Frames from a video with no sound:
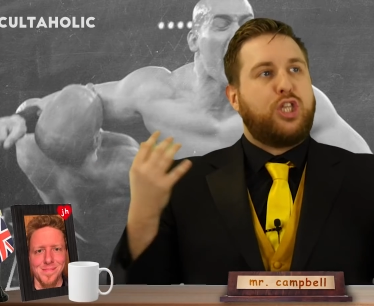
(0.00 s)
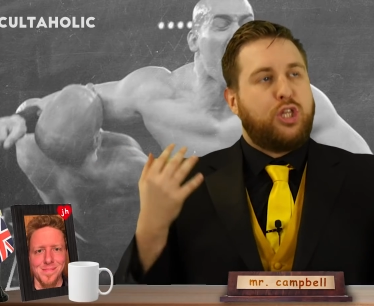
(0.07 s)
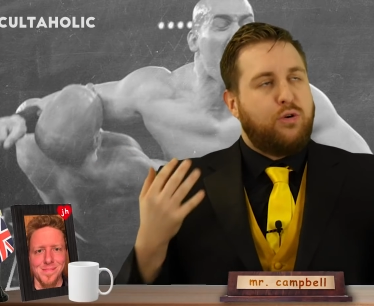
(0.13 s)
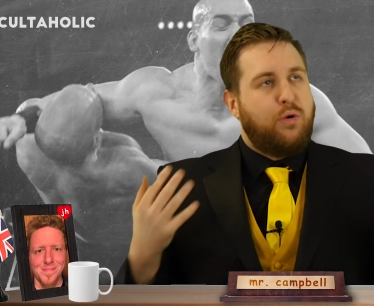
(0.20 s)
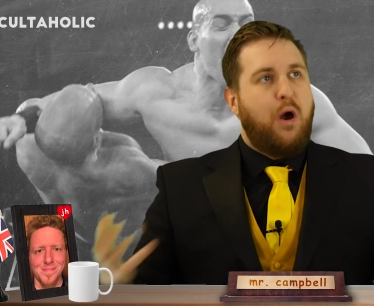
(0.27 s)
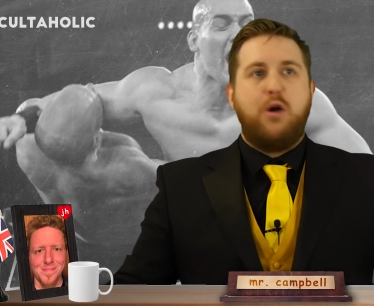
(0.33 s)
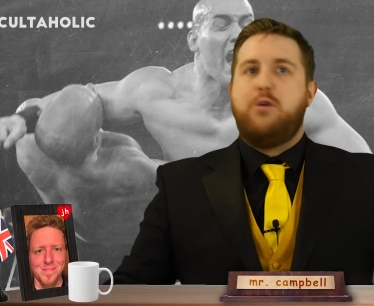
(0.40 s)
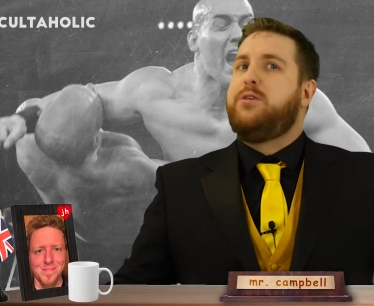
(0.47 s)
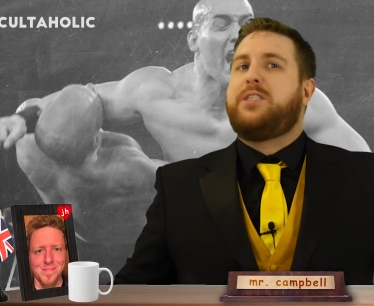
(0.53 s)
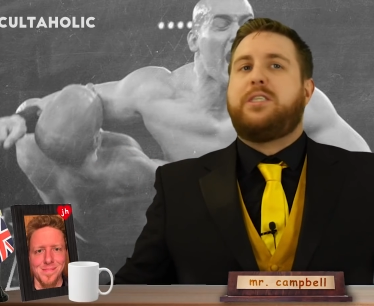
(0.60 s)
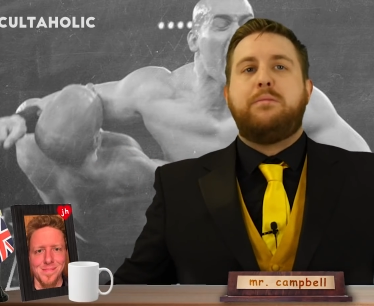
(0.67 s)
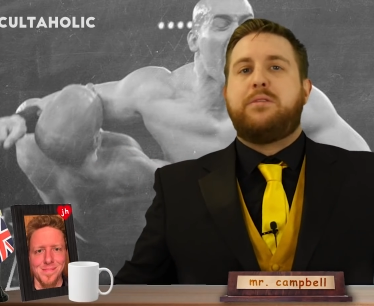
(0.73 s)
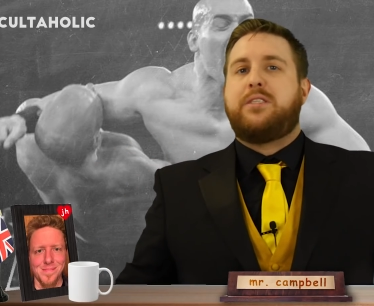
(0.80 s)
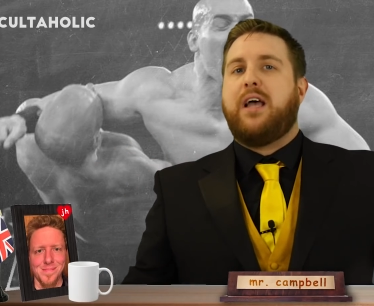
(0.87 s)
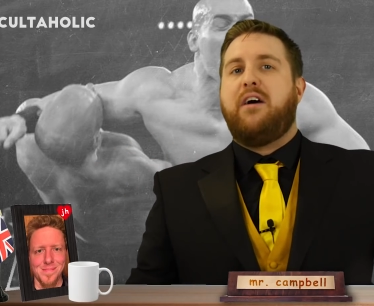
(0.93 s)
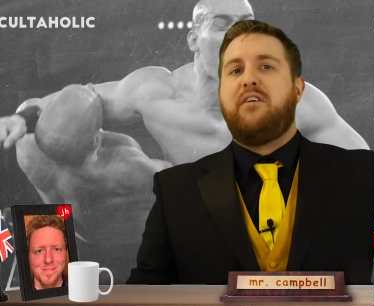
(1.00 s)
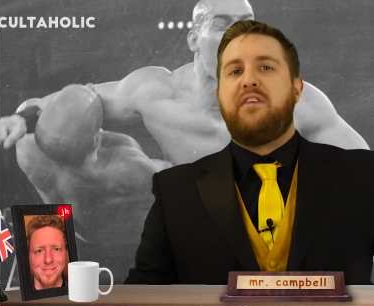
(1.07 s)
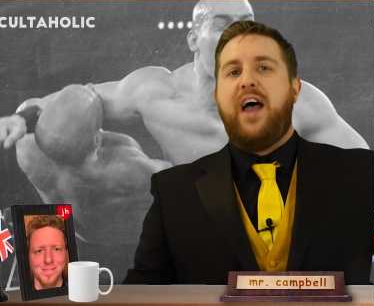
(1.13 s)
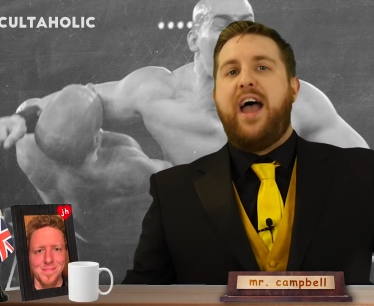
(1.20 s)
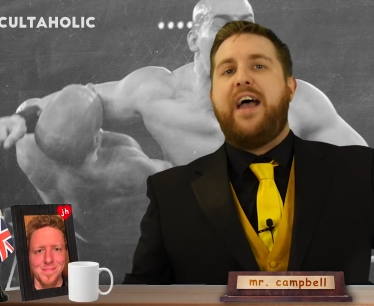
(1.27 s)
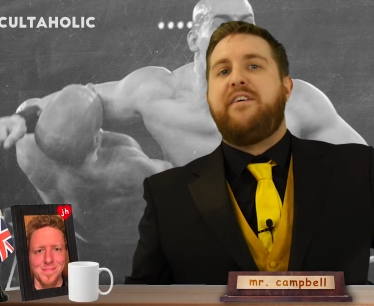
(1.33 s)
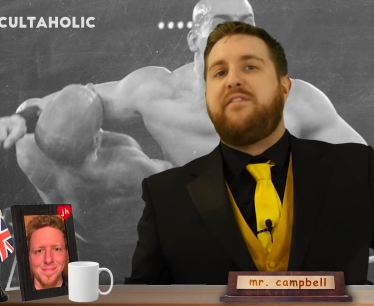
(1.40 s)
Speaker 1: throws himself
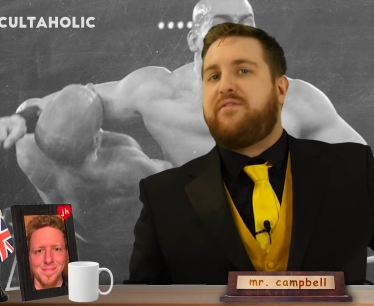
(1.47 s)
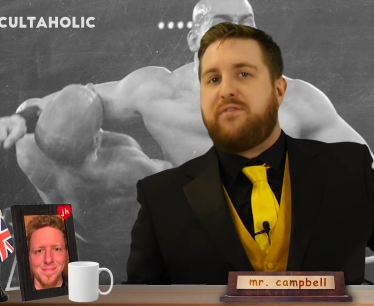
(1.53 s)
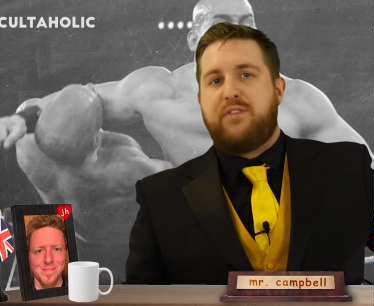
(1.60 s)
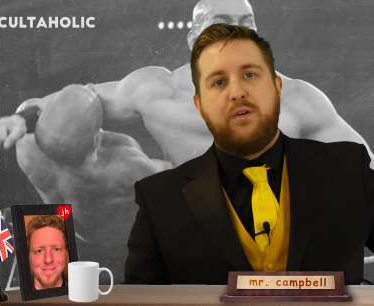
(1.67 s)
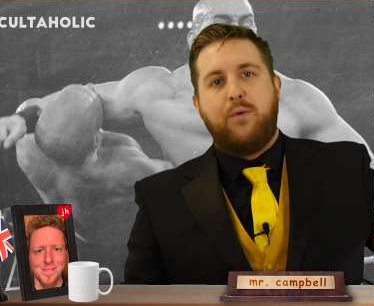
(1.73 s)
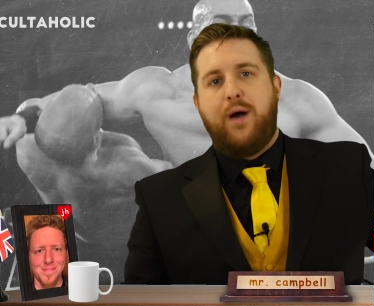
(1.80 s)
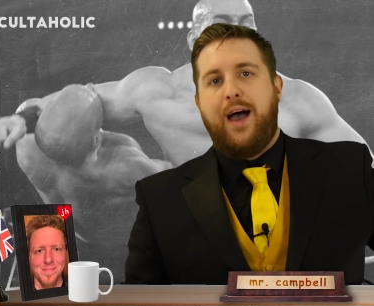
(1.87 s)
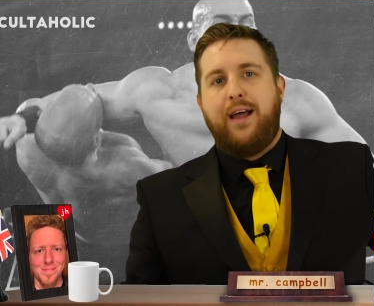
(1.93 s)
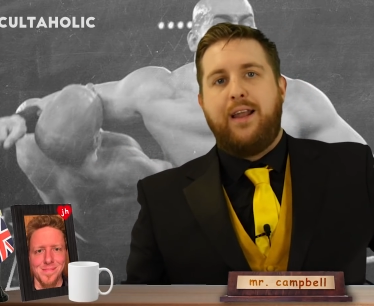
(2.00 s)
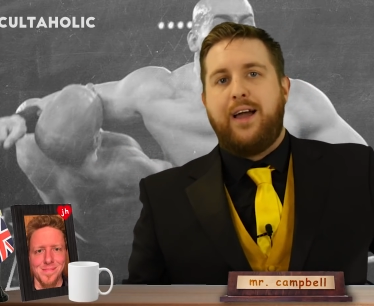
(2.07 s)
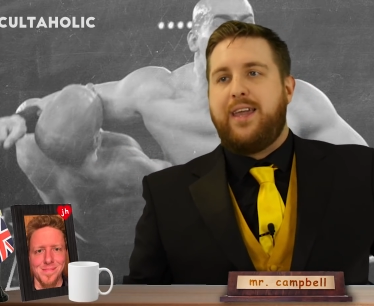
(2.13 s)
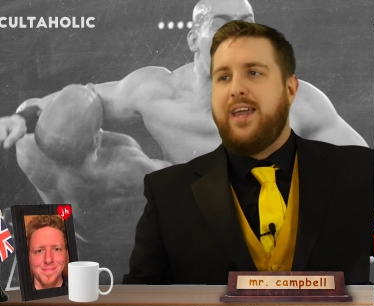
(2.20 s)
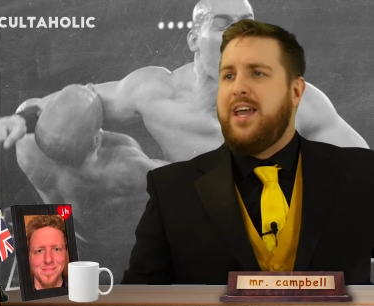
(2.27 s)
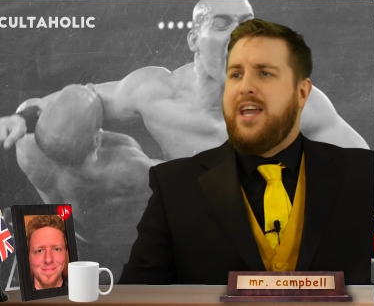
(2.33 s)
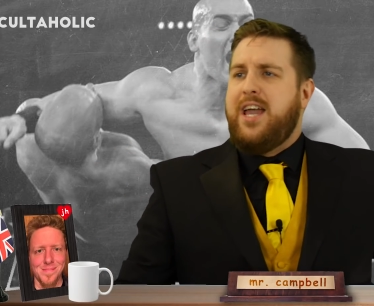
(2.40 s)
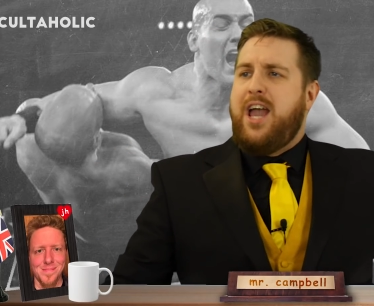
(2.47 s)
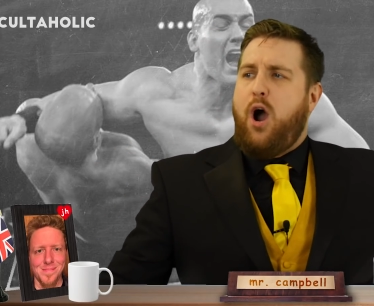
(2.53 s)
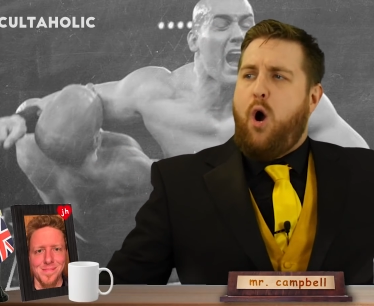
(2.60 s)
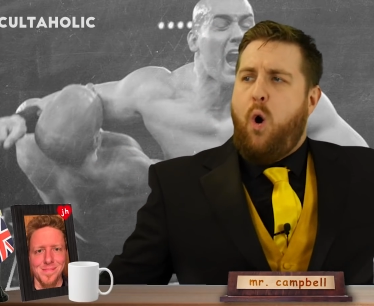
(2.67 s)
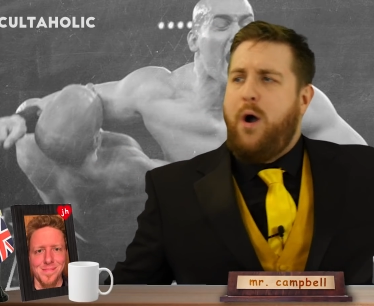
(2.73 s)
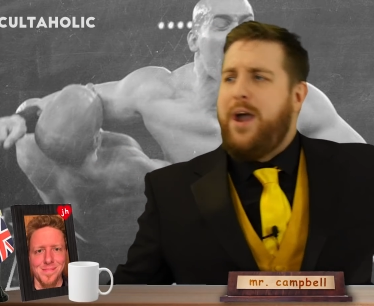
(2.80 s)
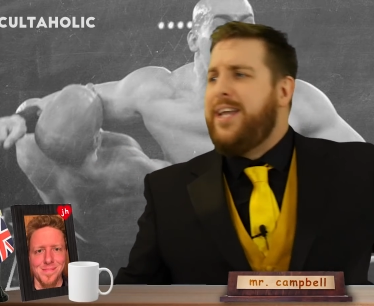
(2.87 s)
everywhere. Like,
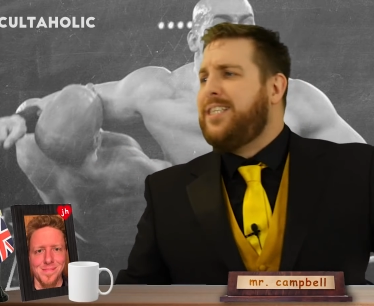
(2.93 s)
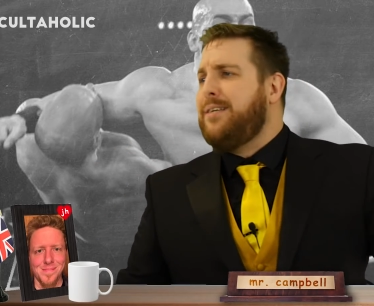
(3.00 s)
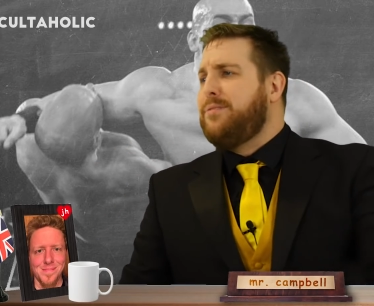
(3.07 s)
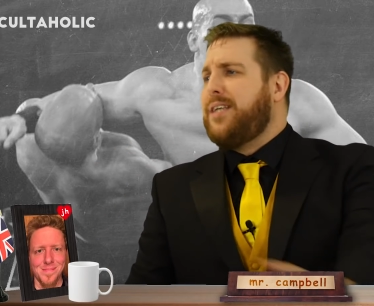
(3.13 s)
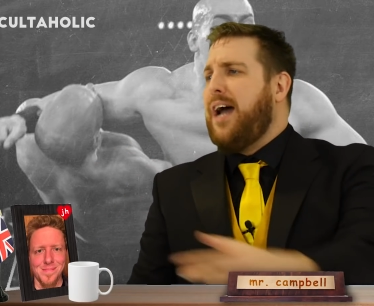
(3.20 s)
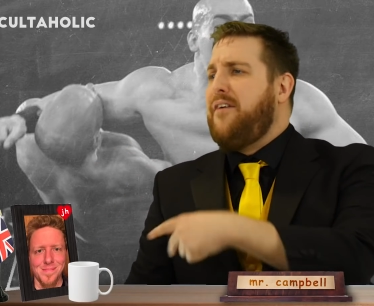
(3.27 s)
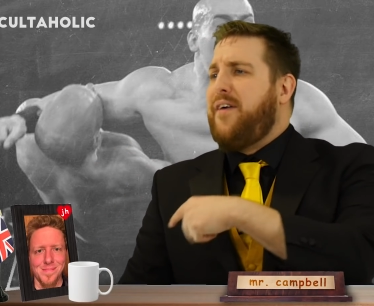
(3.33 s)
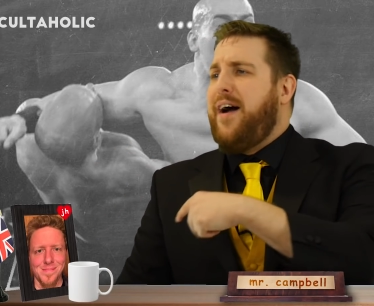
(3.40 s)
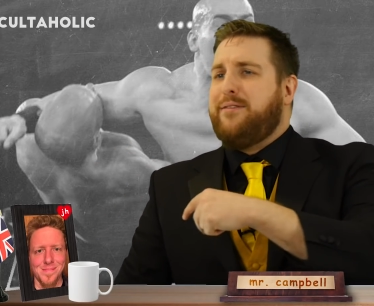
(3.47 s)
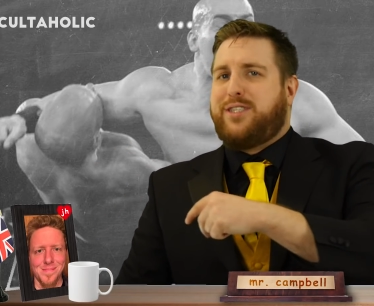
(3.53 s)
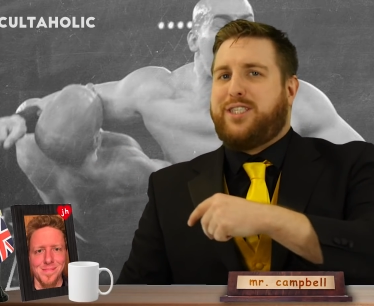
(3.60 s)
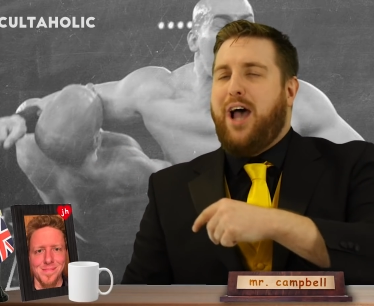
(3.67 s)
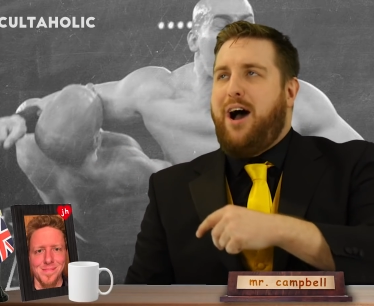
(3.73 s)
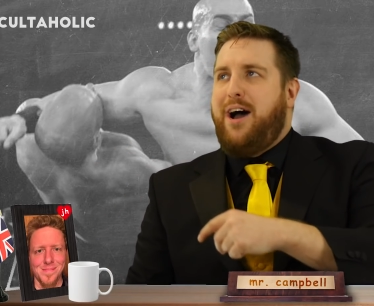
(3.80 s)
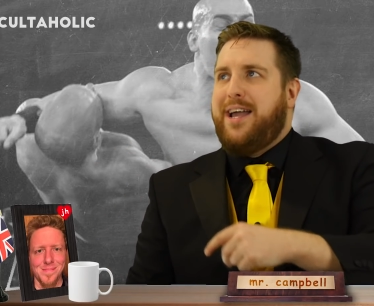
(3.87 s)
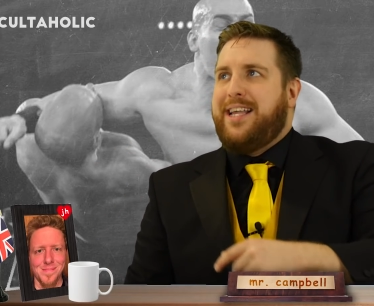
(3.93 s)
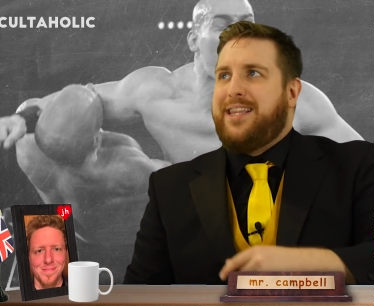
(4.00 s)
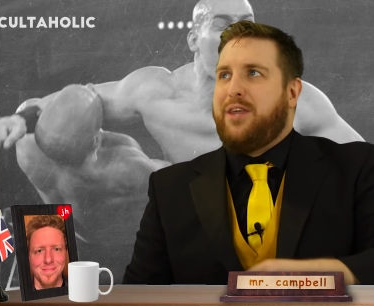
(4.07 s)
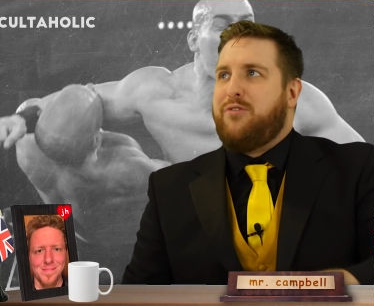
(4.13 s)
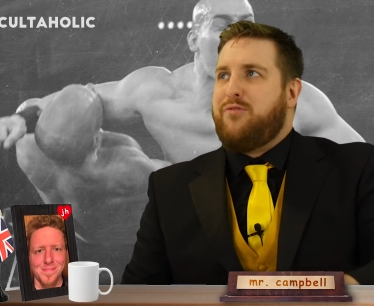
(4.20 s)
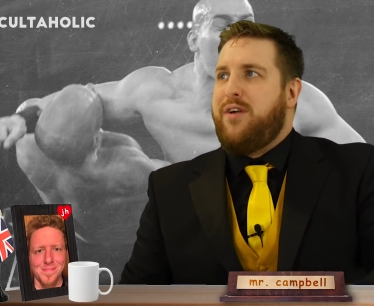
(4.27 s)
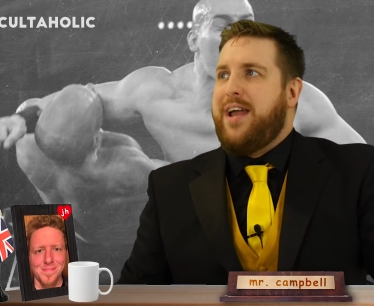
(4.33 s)
hoys himself outside
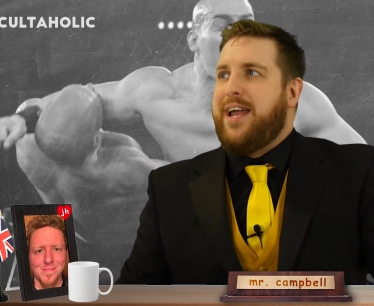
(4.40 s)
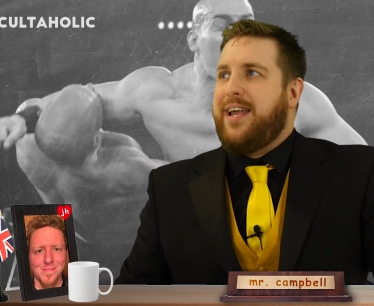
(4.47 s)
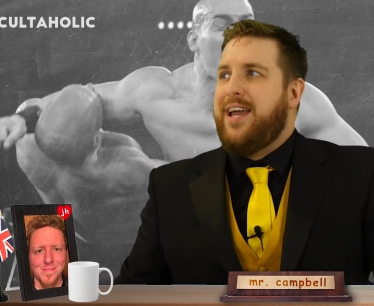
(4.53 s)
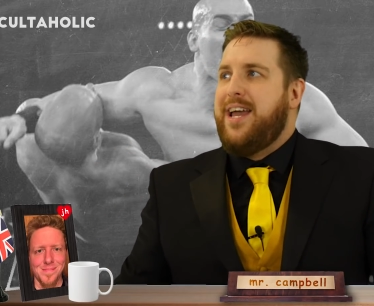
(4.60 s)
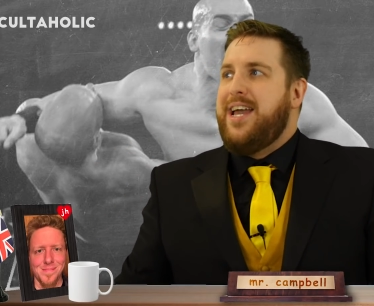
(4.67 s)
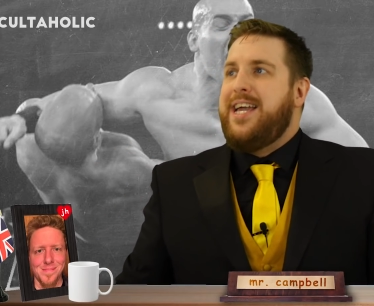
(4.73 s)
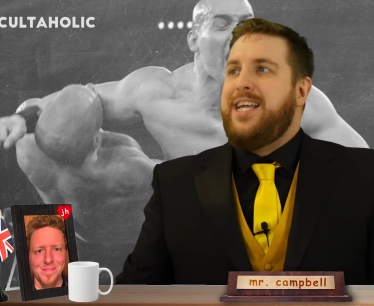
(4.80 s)
the ring.